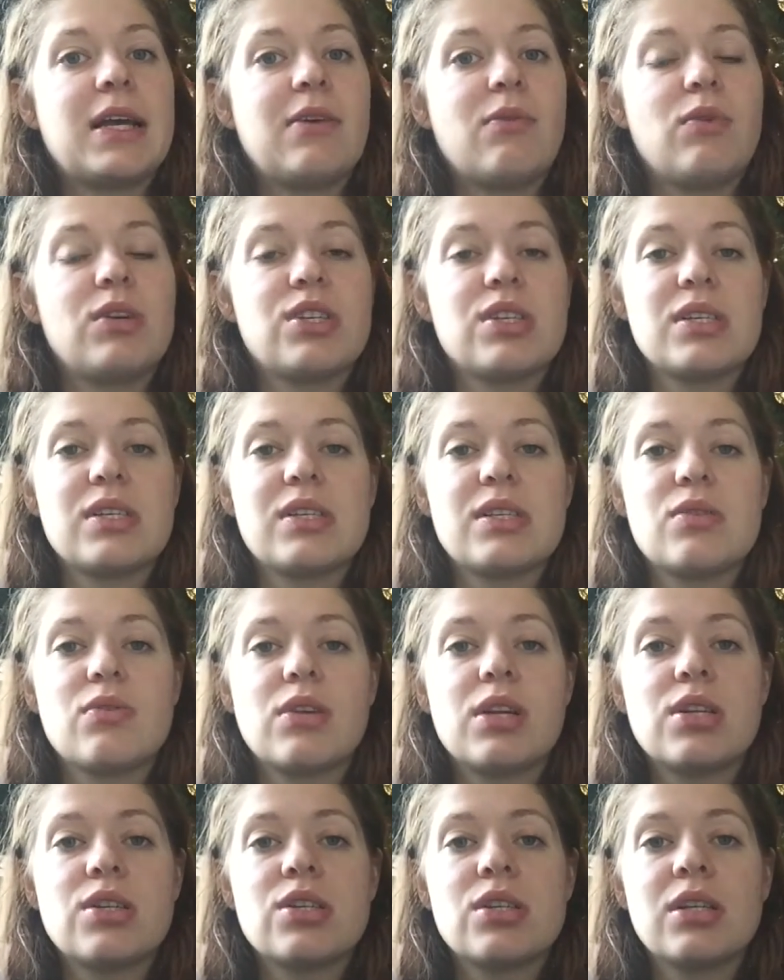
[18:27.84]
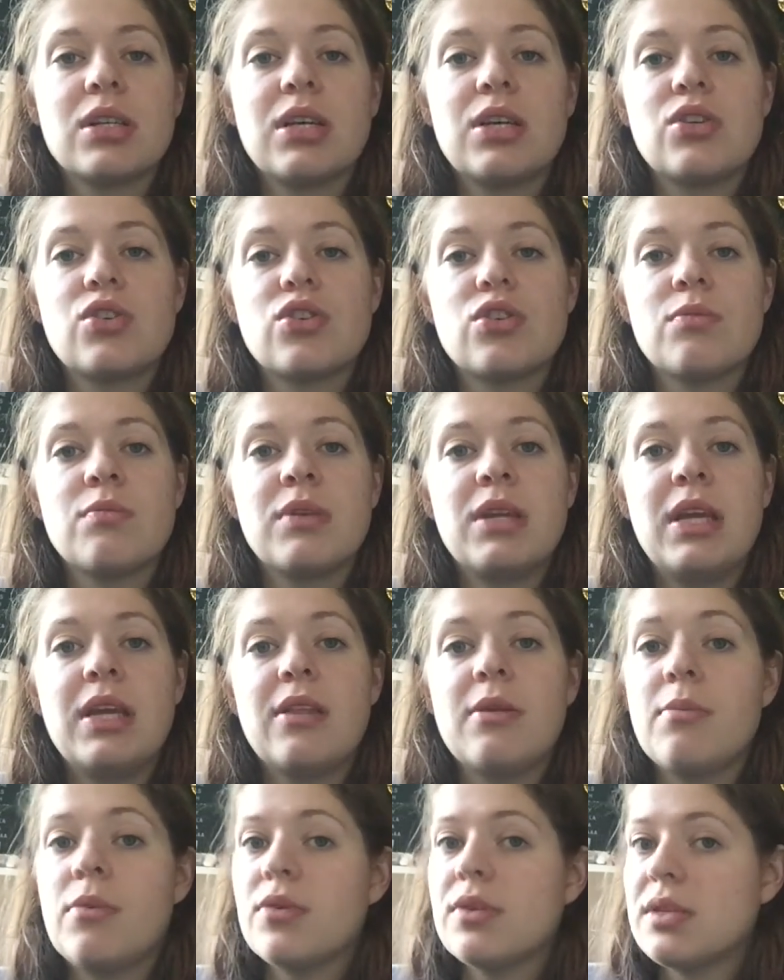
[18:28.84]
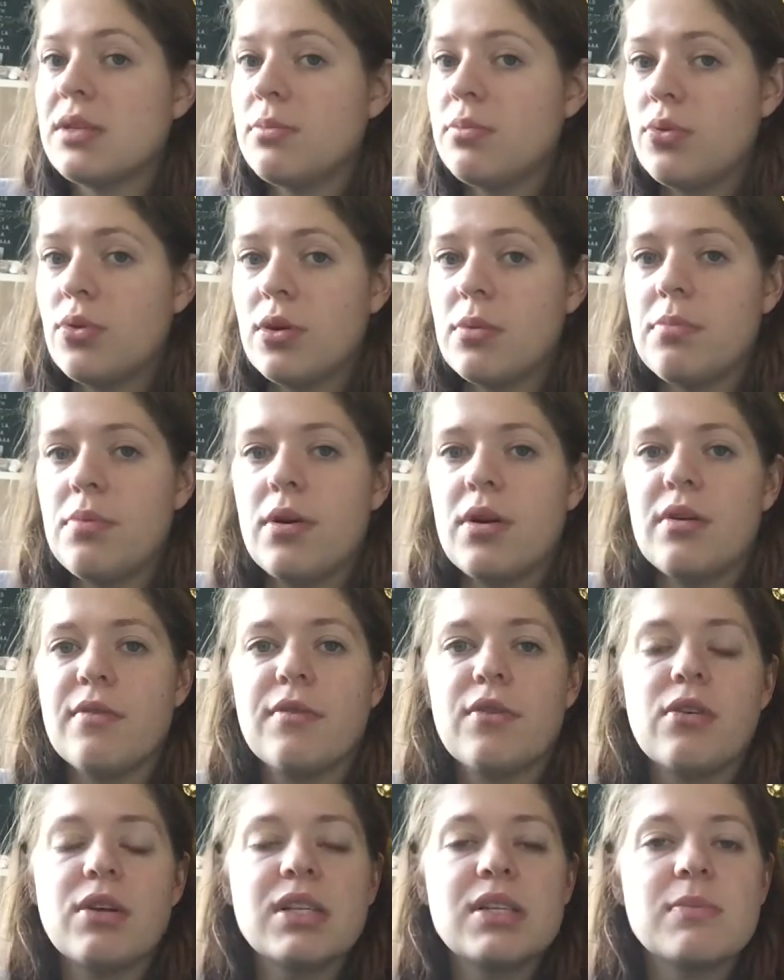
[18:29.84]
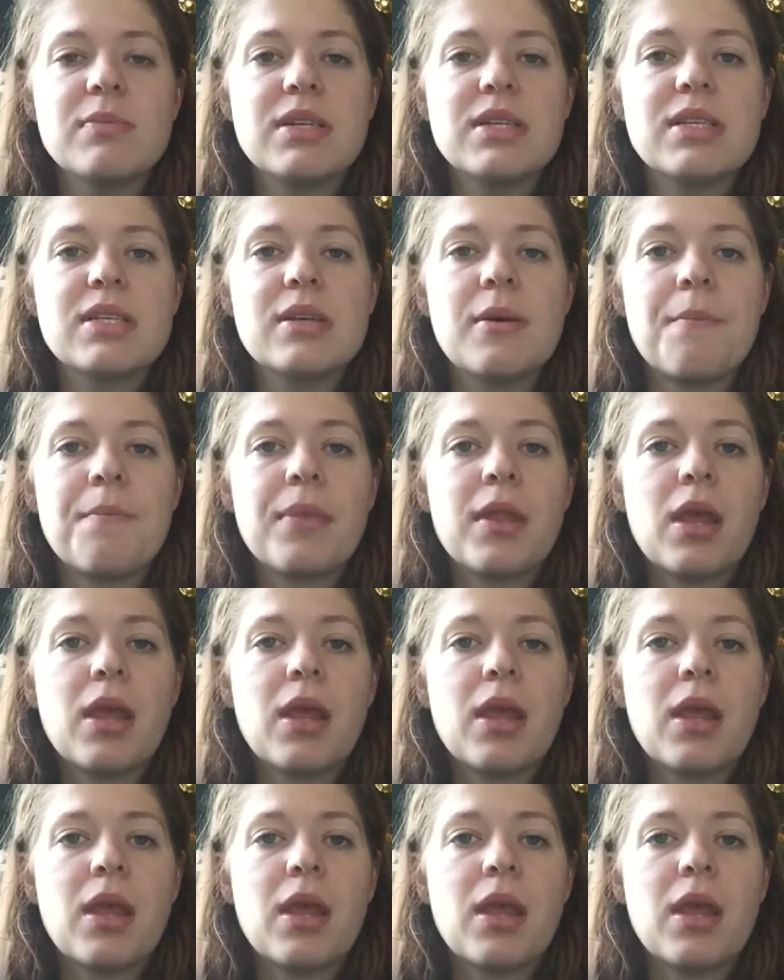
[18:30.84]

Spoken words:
which is traditionally in Germany the most important part of Christmas.